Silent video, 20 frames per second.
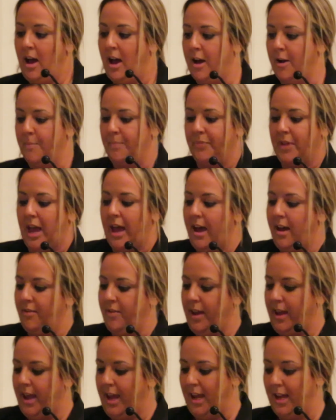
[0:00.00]
I
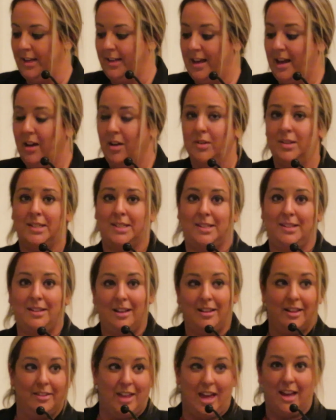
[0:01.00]
have handouts
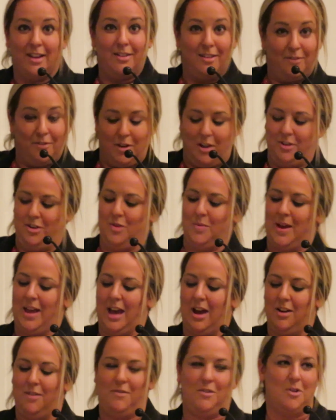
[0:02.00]
that if you're on your way
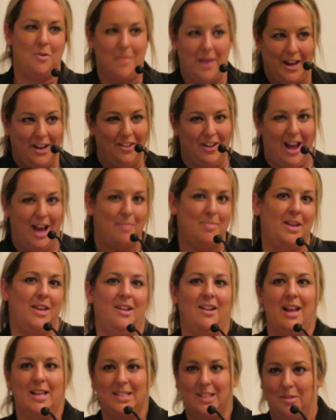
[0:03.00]
out, if you don't mind grabbing,
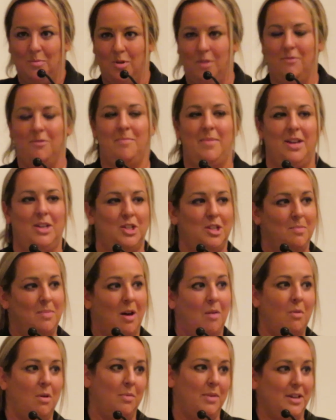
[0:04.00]
it has a little more information
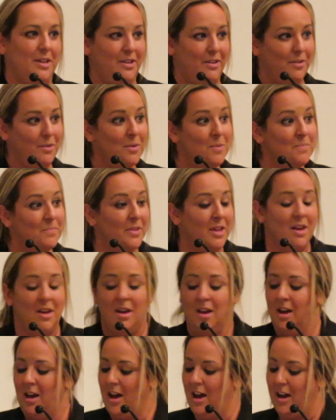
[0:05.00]
about what we do.
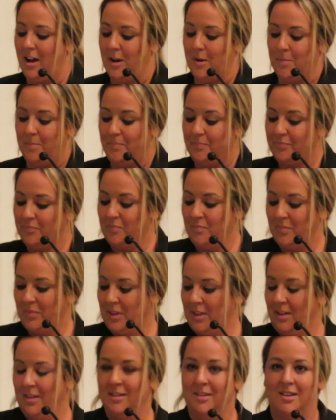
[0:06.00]

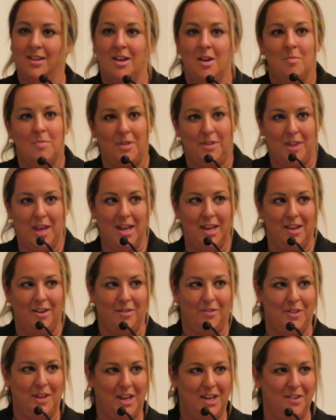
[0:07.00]
But thank
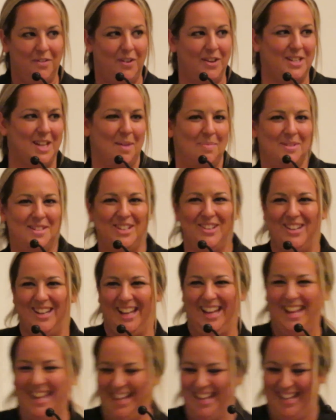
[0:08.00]
you for
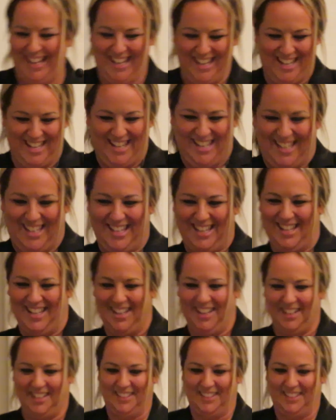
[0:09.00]
stopping.